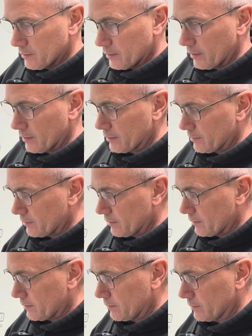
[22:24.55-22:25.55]
and
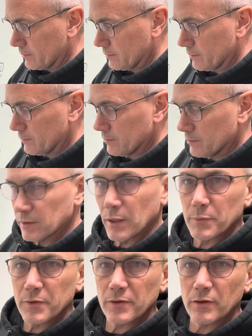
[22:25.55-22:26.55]
a
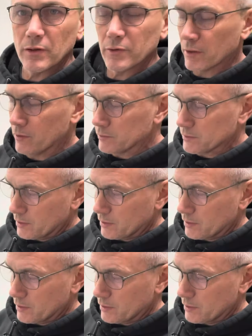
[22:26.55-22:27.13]
couple of their logos.